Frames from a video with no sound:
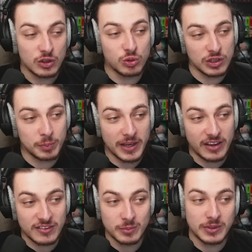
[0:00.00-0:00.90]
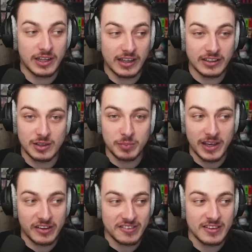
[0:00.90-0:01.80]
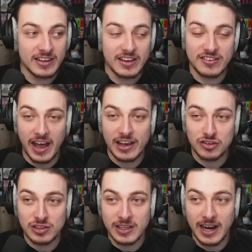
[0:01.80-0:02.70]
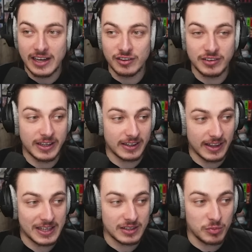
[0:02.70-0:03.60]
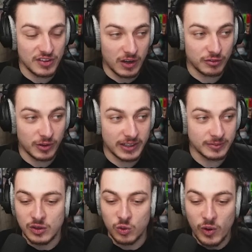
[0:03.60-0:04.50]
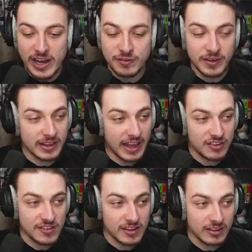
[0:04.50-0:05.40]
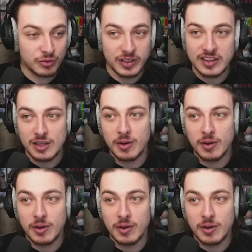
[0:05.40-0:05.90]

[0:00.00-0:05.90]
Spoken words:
2 DPS, but the other DPS is actually kind of like a tank themselves, right? Quite fantastic for a team